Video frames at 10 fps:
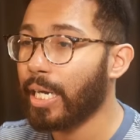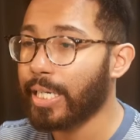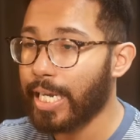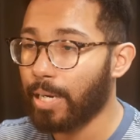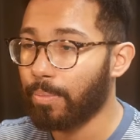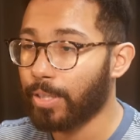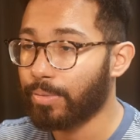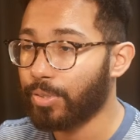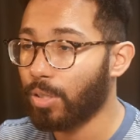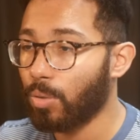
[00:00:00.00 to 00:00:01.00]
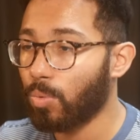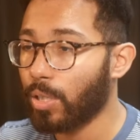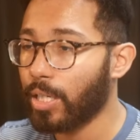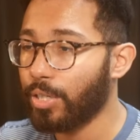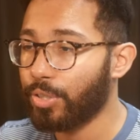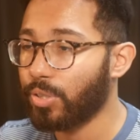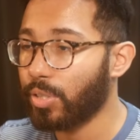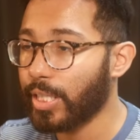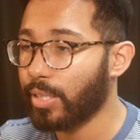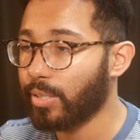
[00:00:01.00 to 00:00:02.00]
a camera. So we're going to just
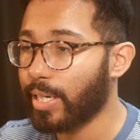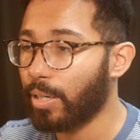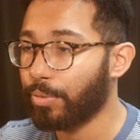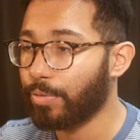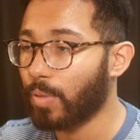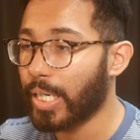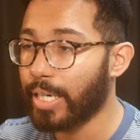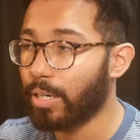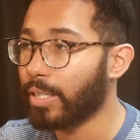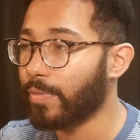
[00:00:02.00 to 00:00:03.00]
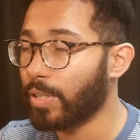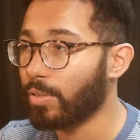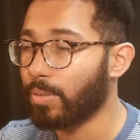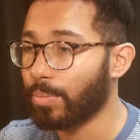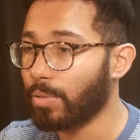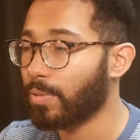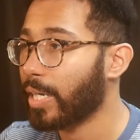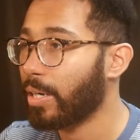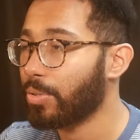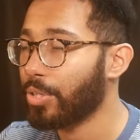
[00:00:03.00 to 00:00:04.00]
delete this couch for right now, even though it's a beautiful
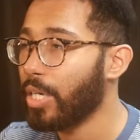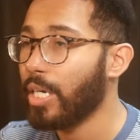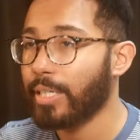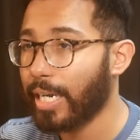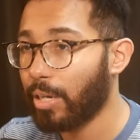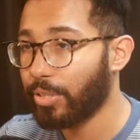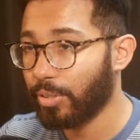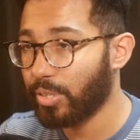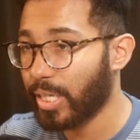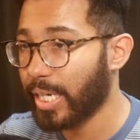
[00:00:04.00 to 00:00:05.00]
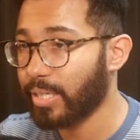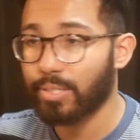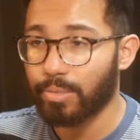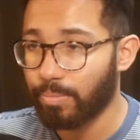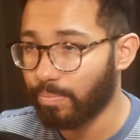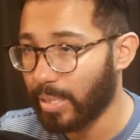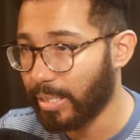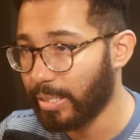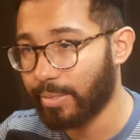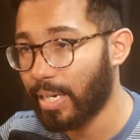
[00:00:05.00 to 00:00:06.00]
couch. The couch still stays.
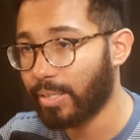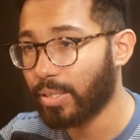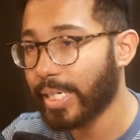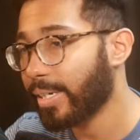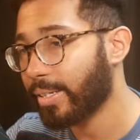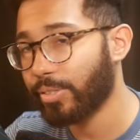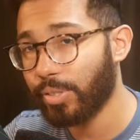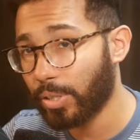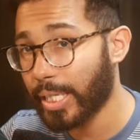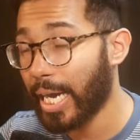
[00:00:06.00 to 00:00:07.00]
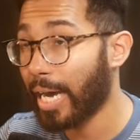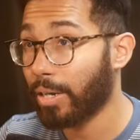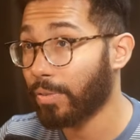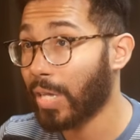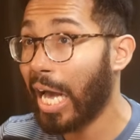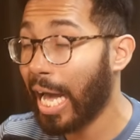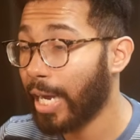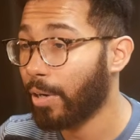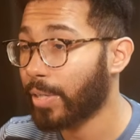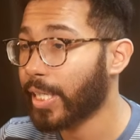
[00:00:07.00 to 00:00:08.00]
It's not deleted unless you delete it out of the
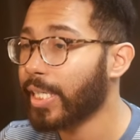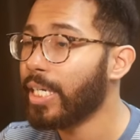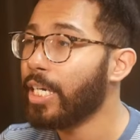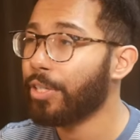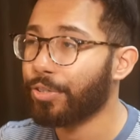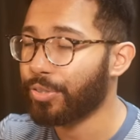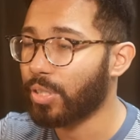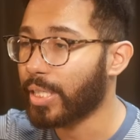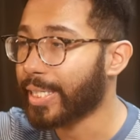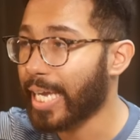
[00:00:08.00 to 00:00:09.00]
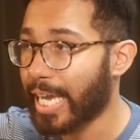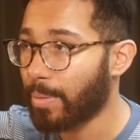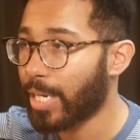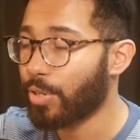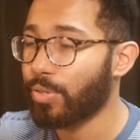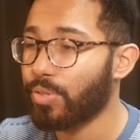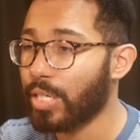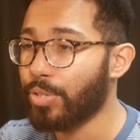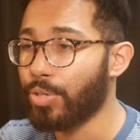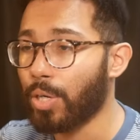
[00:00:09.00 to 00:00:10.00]
hierarchy. You're just deleting the animations
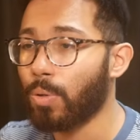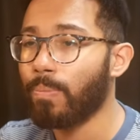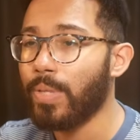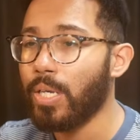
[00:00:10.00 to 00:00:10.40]
in general.